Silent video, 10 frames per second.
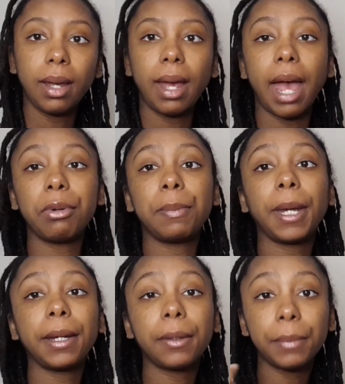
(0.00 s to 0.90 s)
Had we
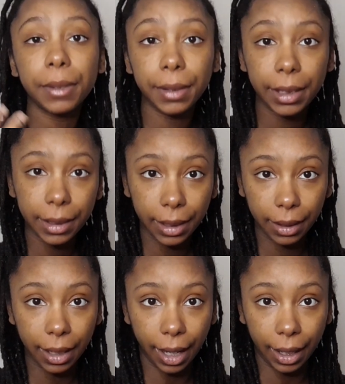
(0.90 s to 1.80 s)
paid completely in
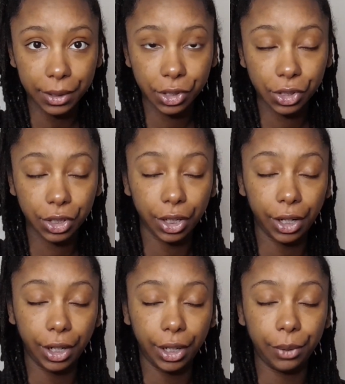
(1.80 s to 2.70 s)
cash,
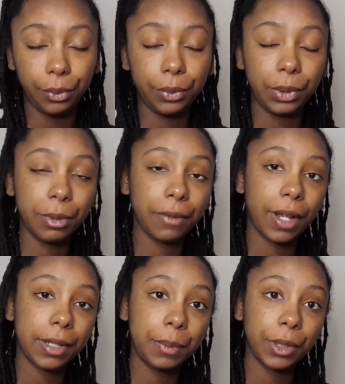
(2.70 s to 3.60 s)
we would have
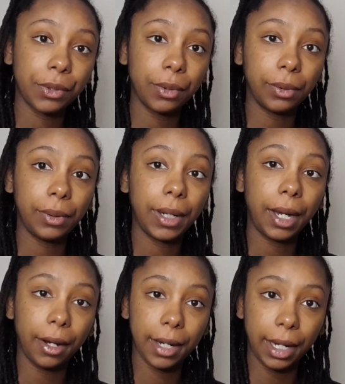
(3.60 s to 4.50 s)
had to book through
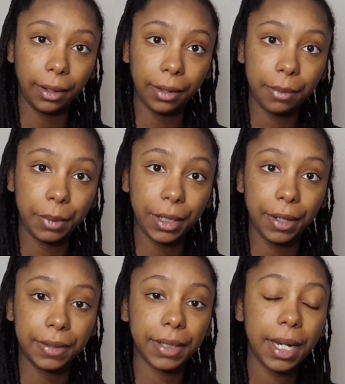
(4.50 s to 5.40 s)
Air Canada
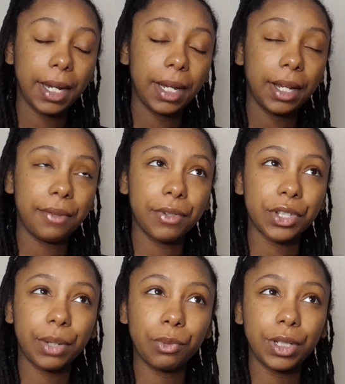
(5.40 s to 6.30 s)
because for
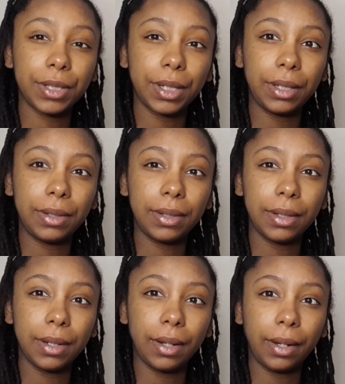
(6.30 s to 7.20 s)
some reason
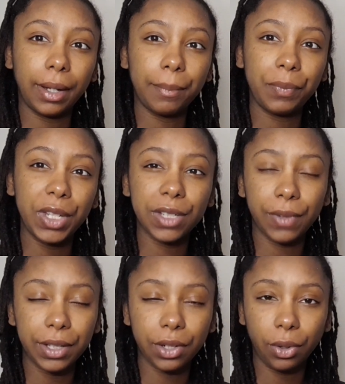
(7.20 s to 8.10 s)
these
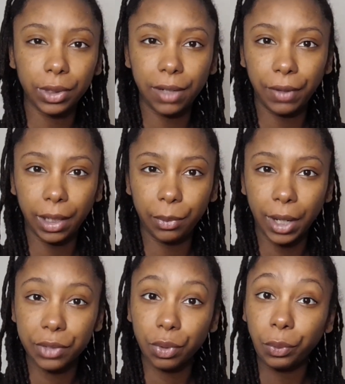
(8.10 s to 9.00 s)
flights are only available
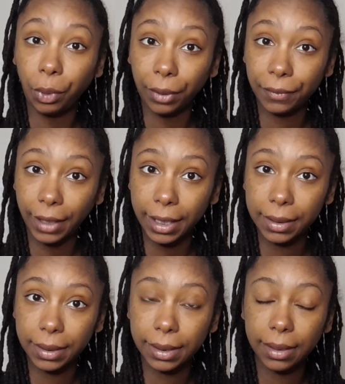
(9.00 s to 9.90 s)
as reward
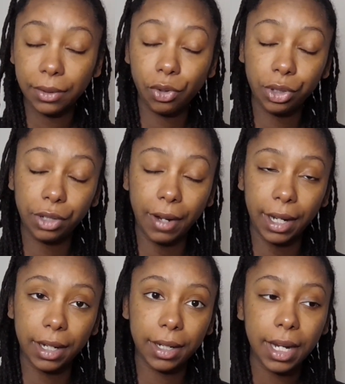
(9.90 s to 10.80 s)
flights through
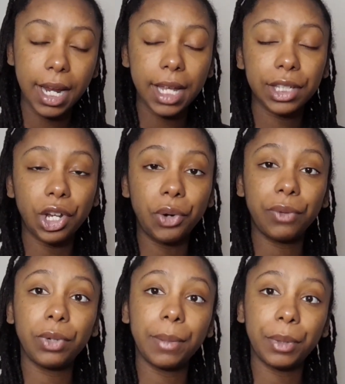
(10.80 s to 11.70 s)
United. So
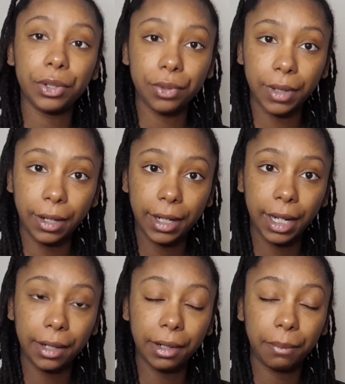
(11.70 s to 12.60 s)
if we had booked through Air
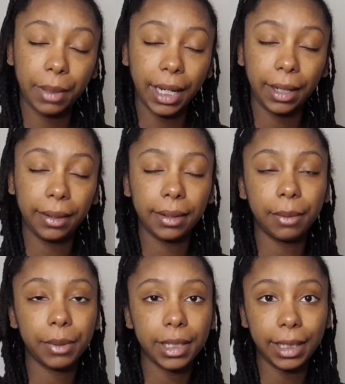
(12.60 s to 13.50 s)
Canada and paid
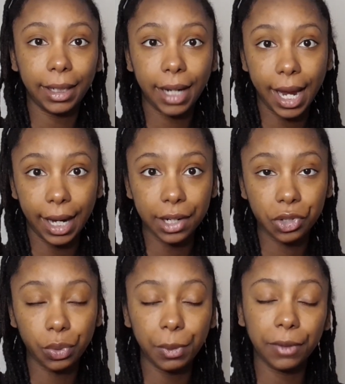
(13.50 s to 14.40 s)
completely in
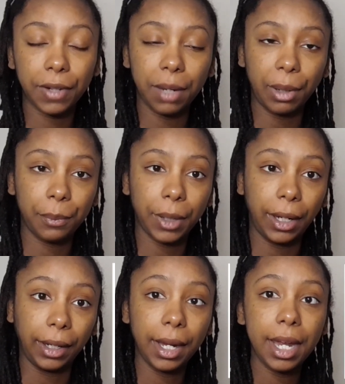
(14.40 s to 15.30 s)
cash, we would have came out
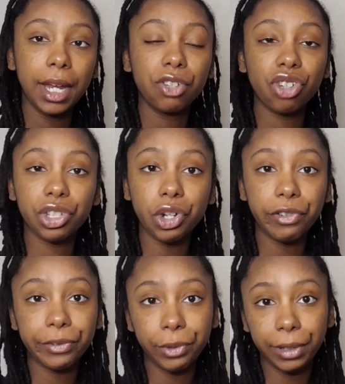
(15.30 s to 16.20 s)
paying just
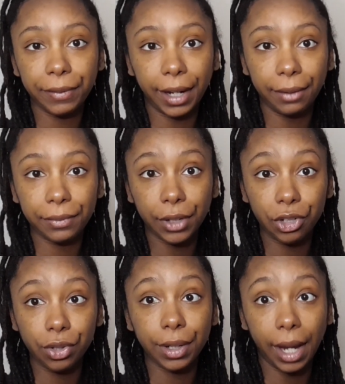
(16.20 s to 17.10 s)
over
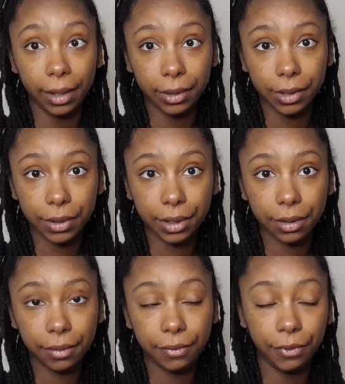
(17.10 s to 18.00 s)
$4,500
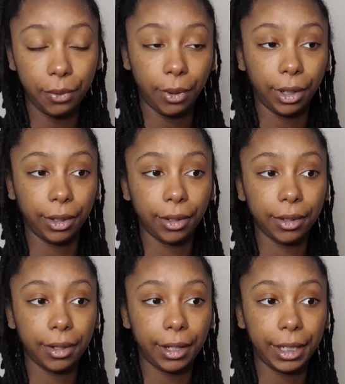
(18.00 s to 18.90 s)
for
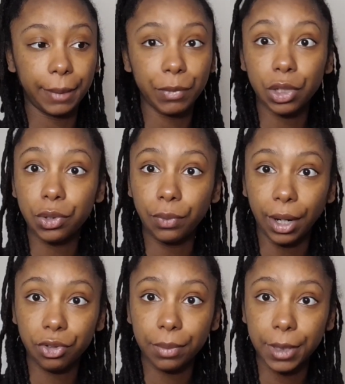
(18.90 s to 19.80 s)
the 2
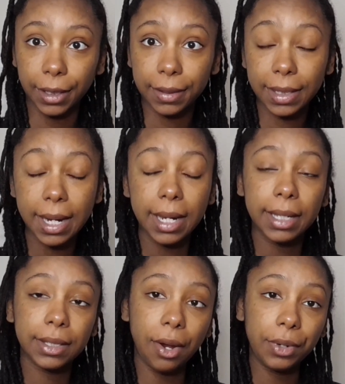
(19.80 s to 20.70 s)
round trip tickets.
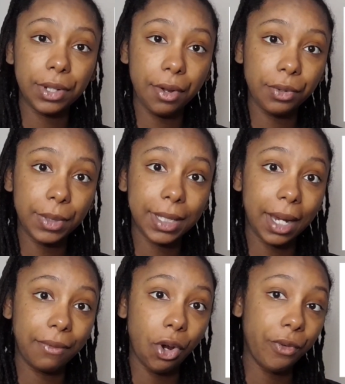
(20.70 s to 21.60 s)
So in total, we
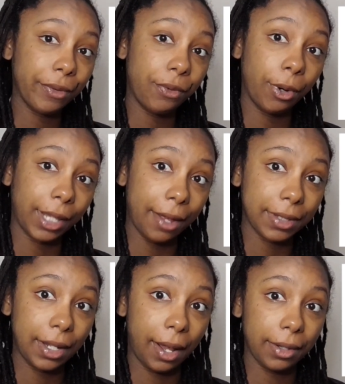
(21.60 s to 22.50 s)
saved over
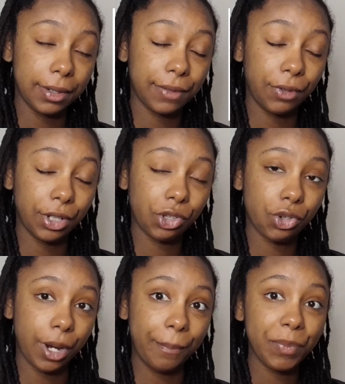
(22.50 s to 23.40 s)
$4,000 for this
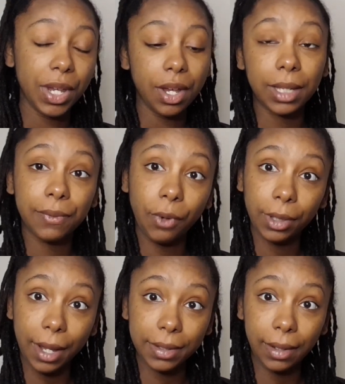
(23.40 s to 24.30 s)
trip. That's
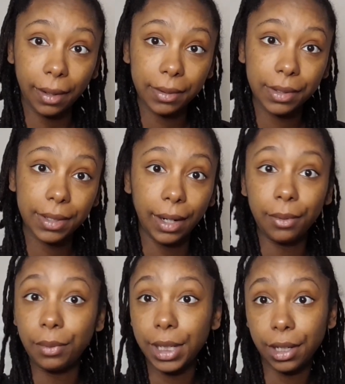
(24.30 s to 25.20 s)
$4,000
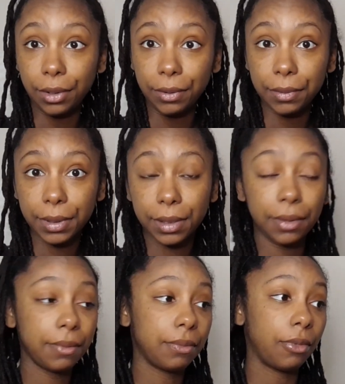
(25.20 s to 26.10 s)
that we can use
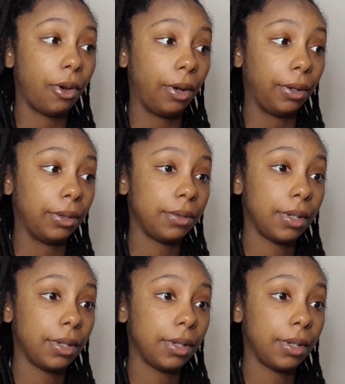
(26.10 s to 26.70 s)
on